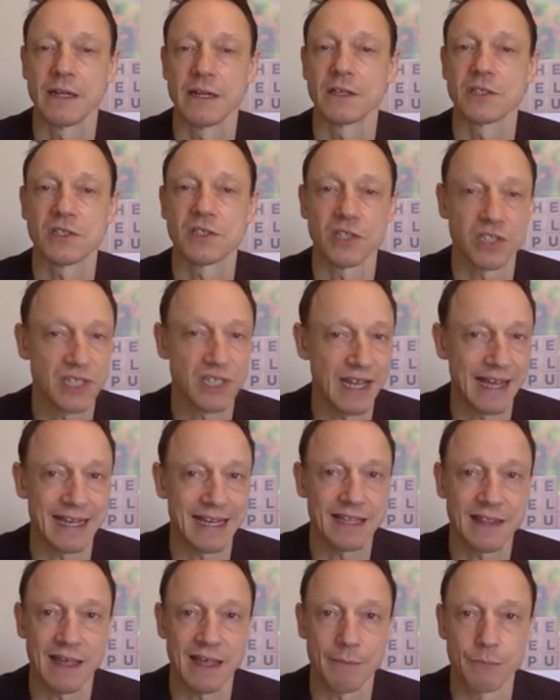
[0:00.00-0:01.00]
to take
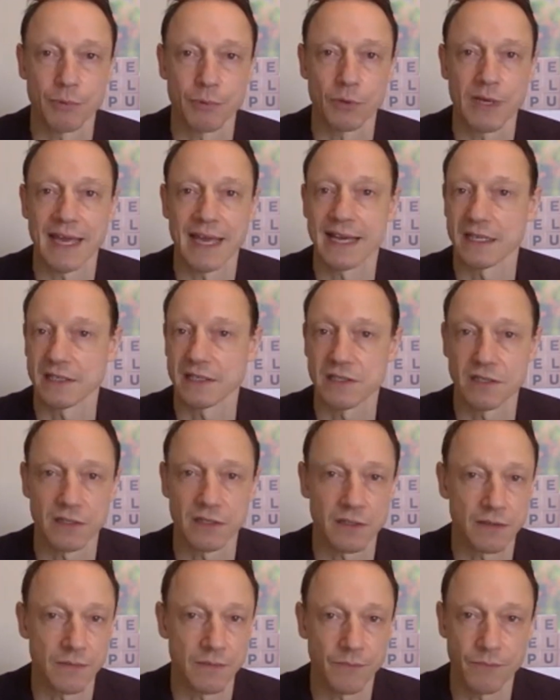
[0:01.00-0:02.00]
that book out to